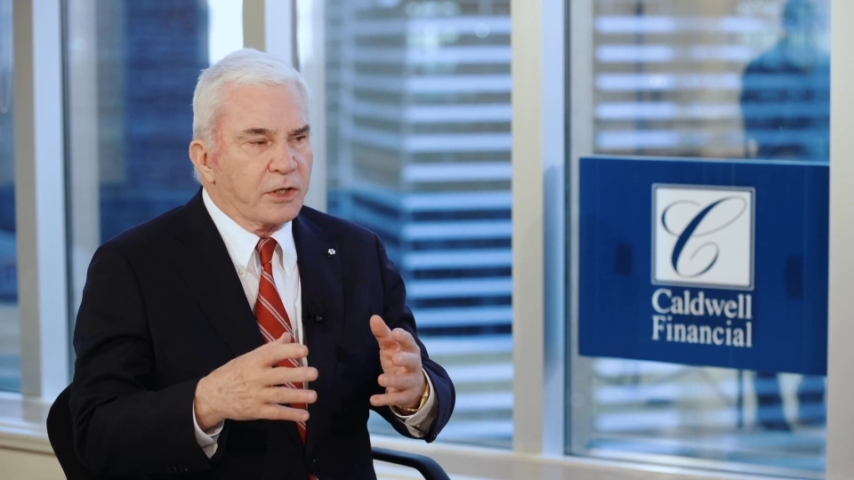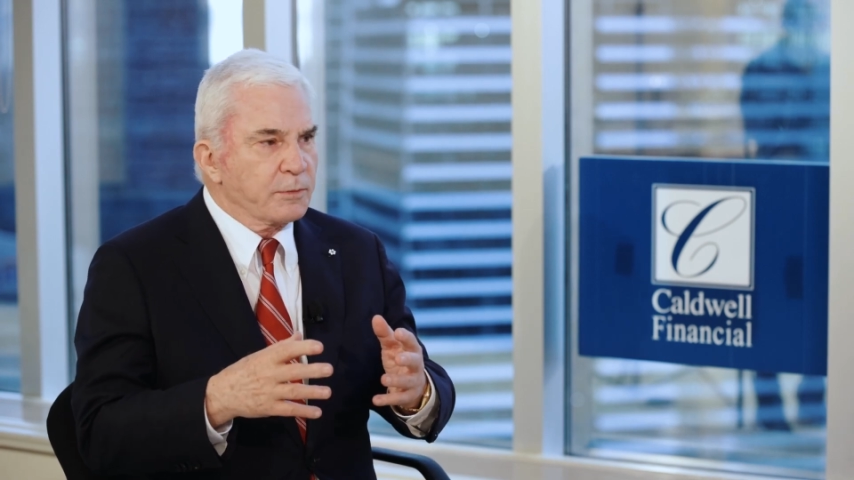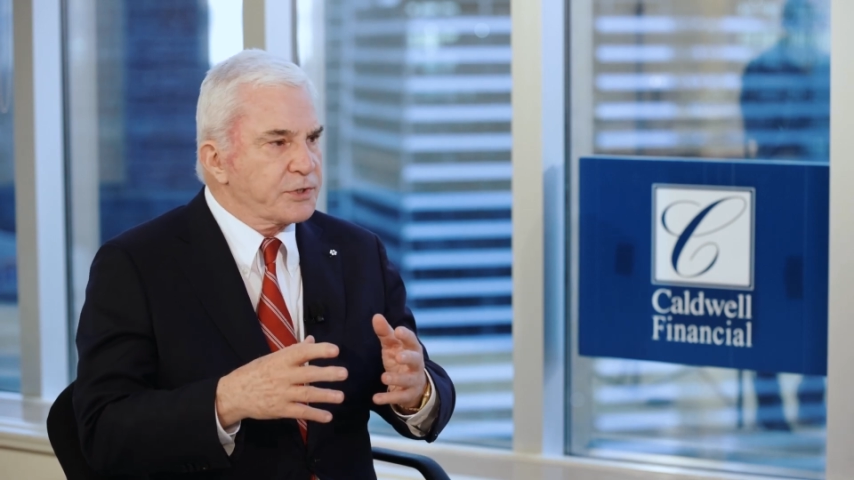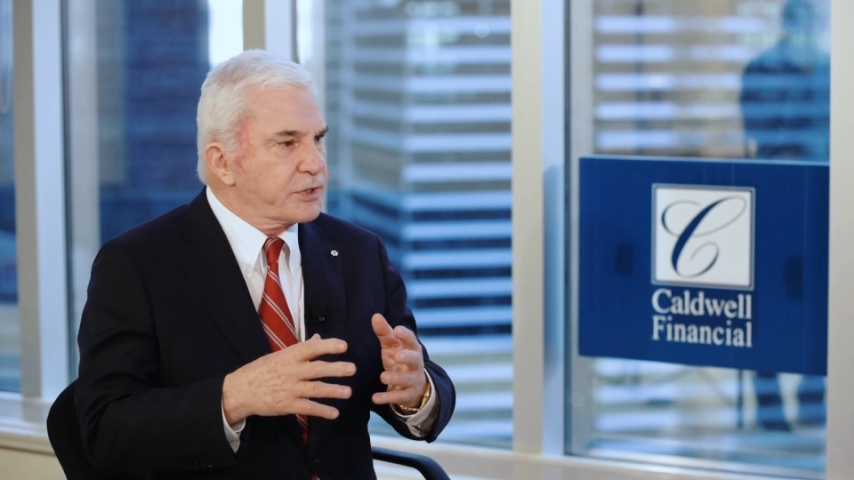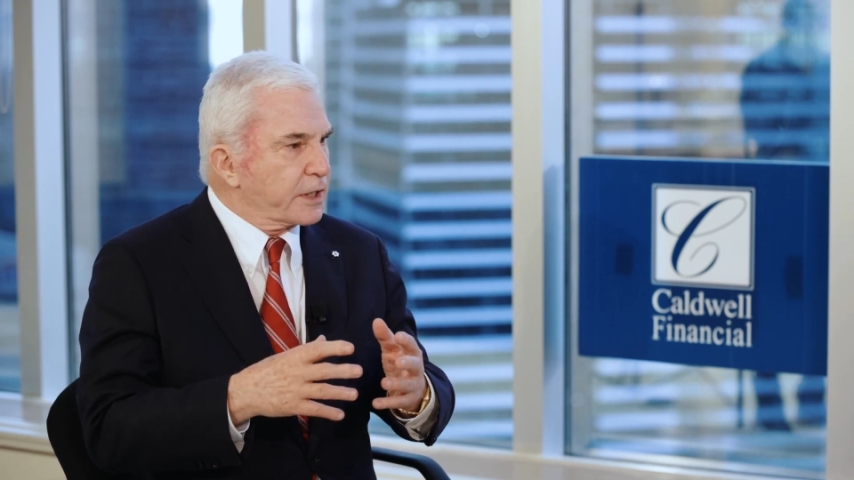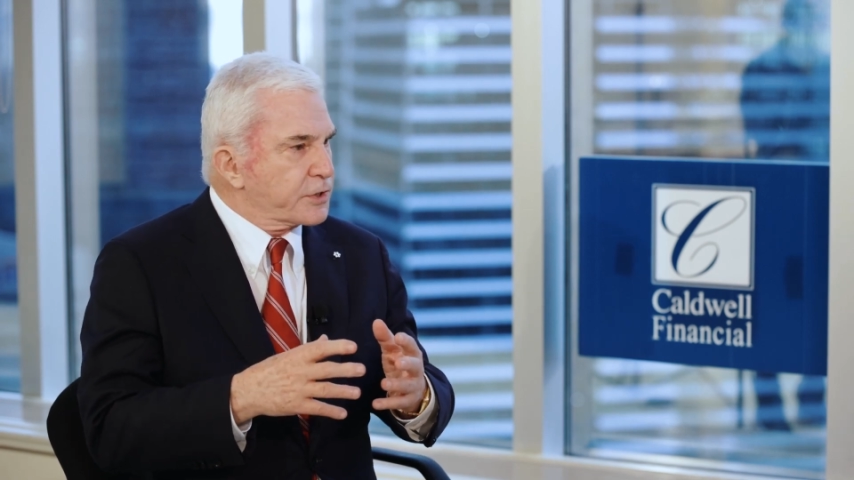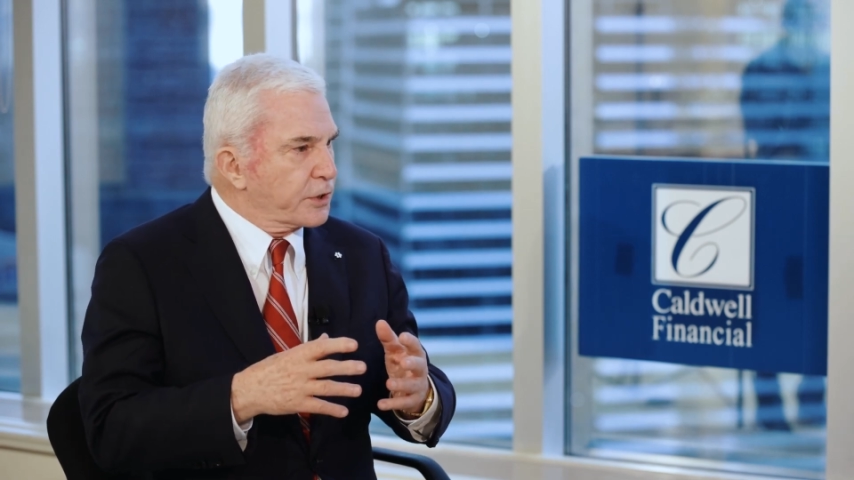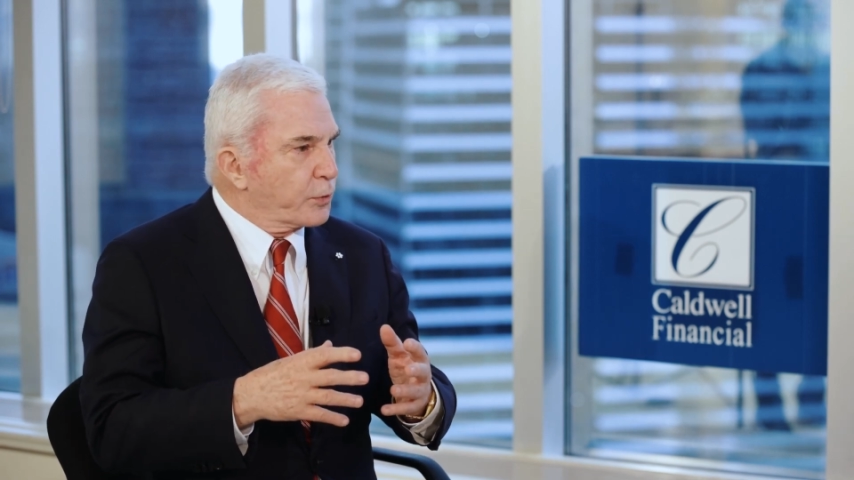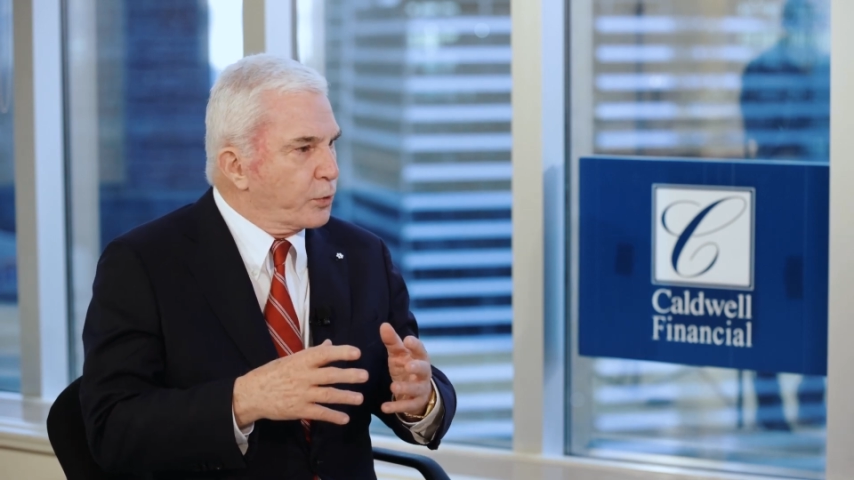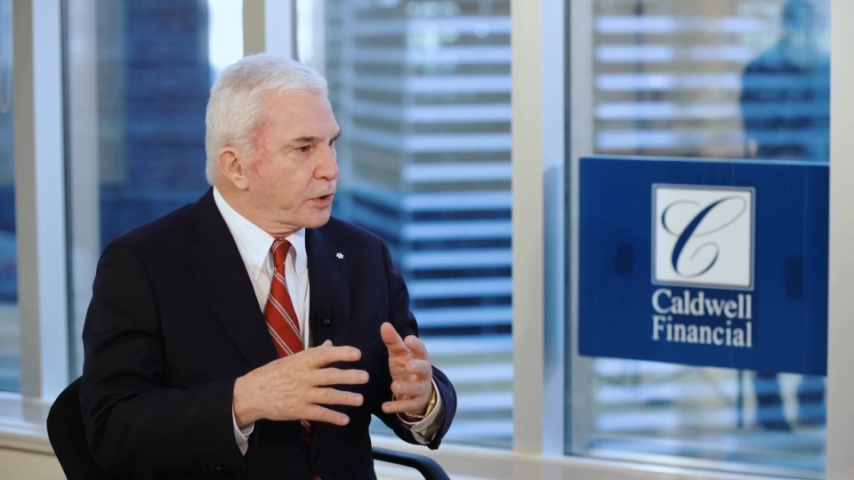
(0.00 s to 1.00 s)
almost
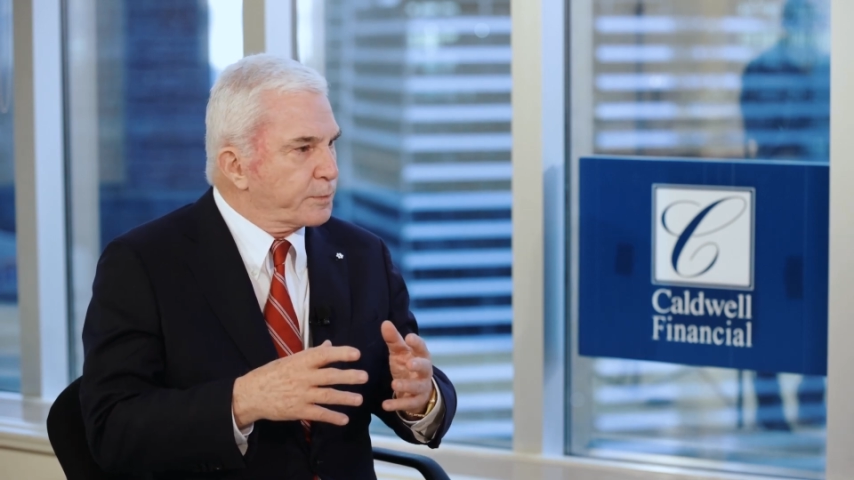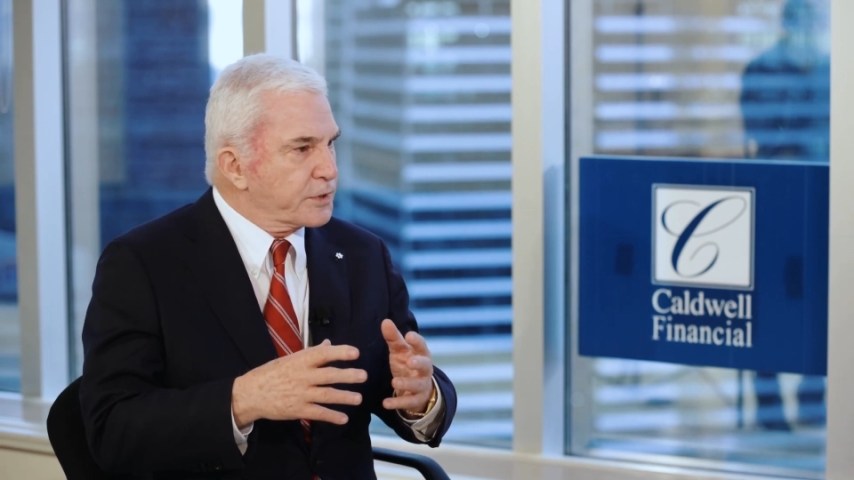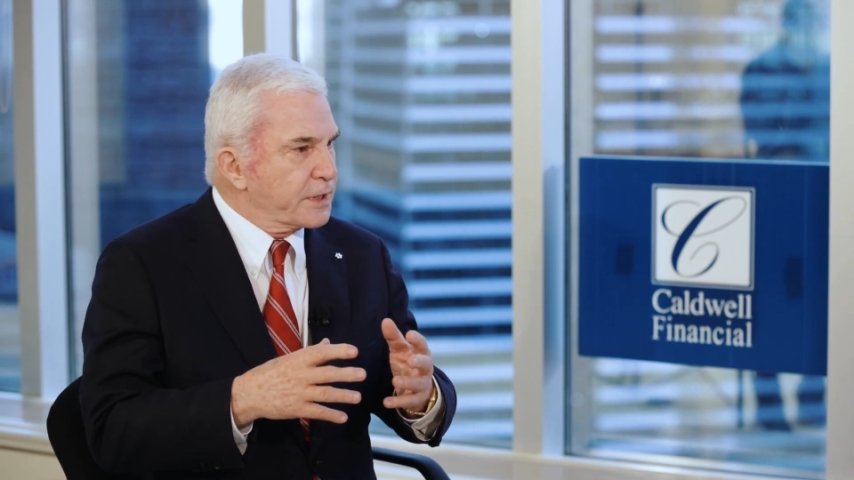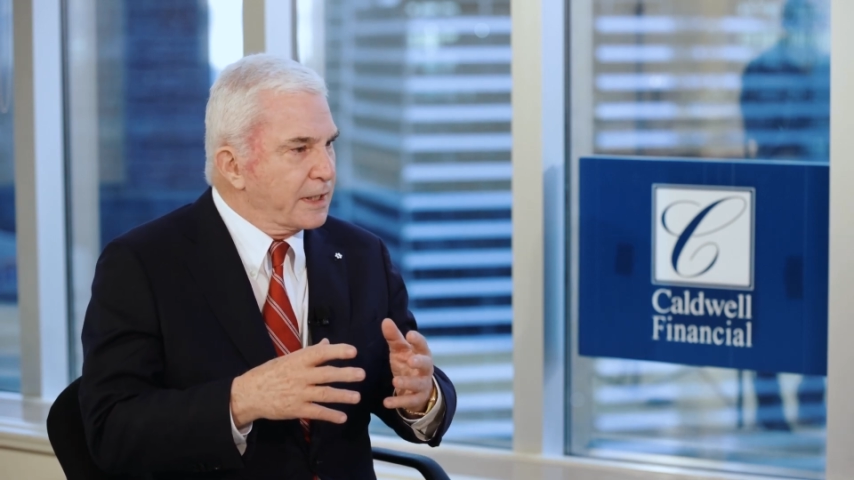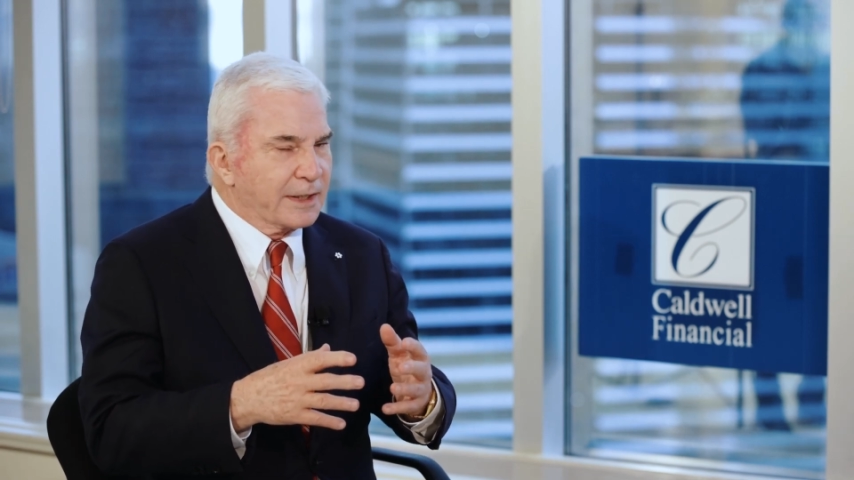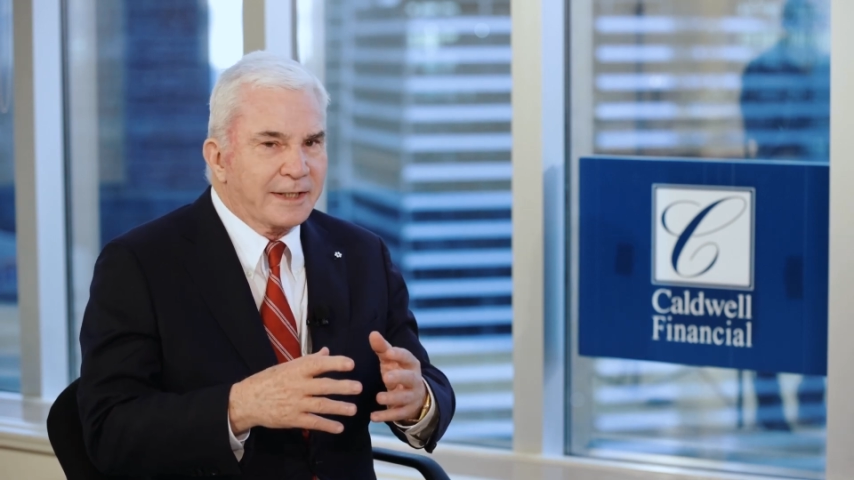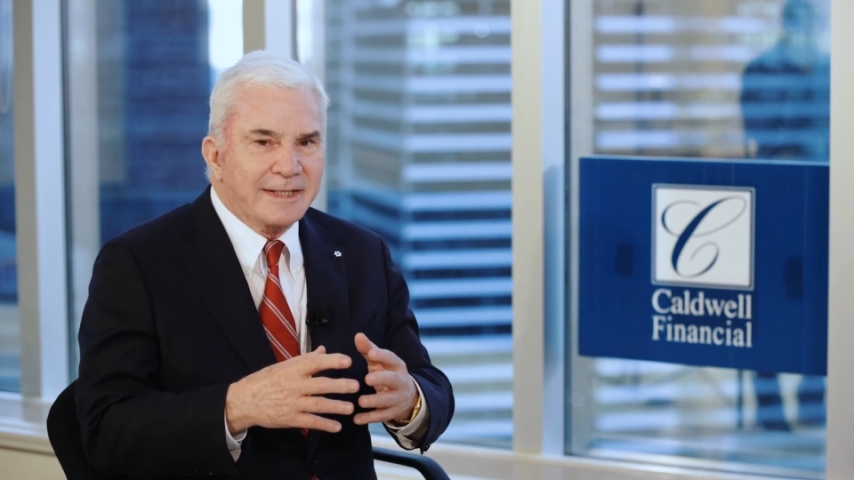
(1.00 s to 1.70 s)
6.25%.